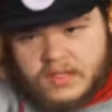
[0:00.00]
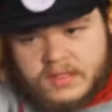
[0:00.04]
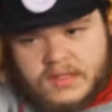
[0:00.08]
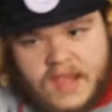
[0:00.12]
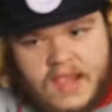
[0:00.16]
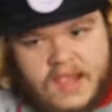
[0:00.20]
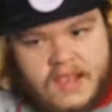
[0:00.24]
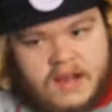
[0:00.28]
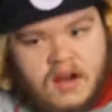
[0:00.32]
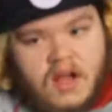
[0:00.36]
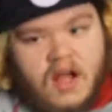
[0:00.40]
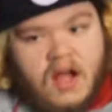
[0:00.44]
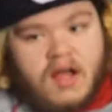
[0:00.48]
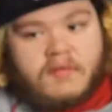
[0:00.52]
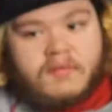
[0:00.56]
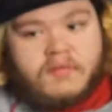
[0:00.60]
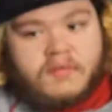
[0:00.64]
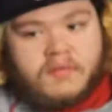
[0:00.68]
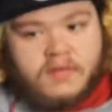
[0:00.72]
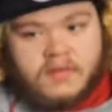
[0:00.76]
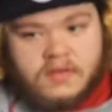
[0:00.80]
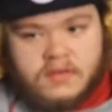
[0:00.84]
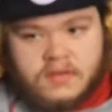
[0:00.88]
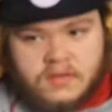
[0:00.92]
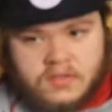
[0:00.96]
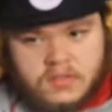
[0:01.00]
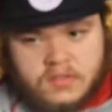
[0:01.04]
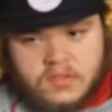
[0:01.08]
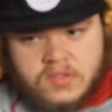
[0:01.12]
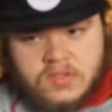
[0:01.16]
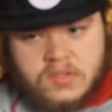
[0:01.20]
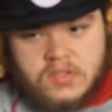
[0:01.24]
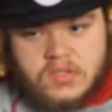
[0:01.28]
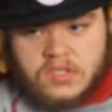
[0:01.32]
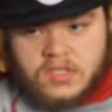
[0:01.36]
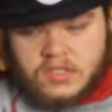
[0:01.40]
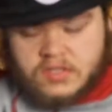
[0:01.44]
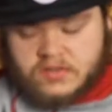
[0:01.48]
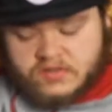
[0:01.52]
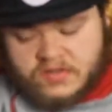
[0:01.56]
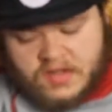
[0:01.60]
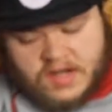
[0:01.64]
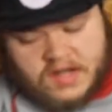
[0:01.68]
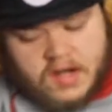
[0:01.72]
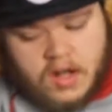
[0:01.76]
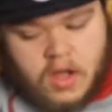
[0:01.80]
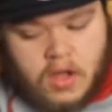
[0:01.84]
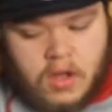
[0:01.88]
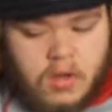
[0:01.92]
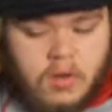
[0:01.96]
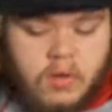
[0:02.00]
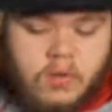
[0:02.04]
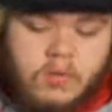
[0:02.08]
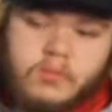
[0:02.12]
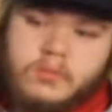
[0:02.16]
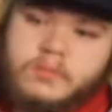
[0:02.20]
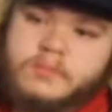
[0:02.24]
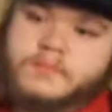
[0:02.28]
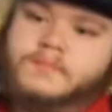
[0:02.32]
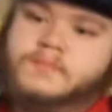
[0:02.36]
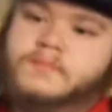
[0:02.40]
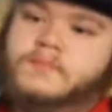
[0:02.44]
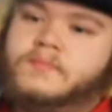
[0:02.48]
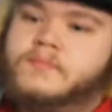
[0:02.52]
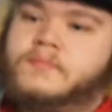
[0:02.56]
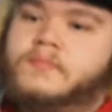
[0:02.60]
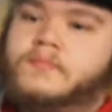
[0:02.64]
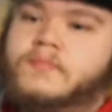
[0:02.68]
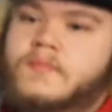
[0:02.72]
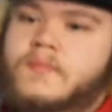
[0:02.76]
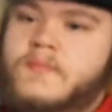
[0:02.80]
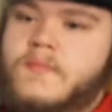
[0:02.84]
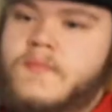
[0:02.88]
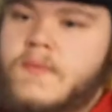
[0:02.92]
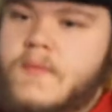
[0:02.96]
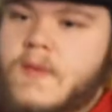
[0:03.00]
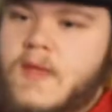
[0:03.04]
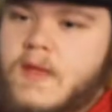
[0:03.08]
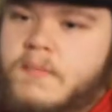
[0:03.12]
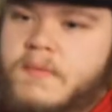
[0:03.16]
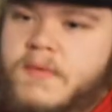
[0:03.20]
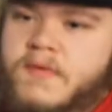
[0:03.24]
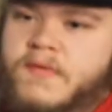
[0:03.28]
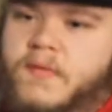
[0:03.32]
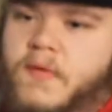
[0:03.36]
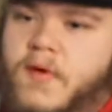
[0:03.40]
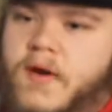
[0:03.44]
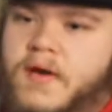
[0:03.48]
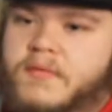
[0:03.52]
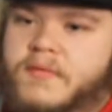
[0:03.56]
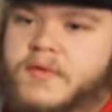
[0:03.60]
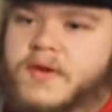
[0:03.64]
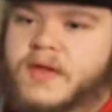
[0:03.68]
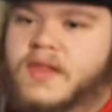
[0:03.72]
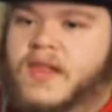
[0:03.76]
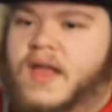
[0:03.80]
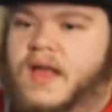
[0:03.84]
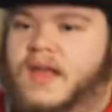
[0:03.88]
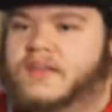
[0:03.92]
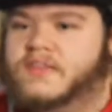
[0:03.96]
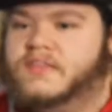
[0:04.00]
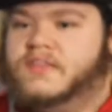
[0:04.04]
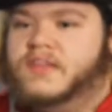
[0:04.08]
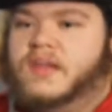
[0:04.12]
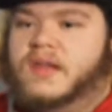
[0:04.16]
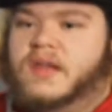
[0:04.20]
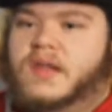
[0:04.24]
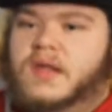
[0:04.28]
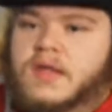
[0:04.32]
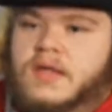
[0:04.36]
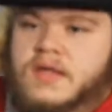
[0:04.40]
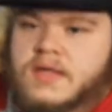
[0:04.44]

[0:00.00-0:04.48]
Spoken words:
take it off and say no before I realized it.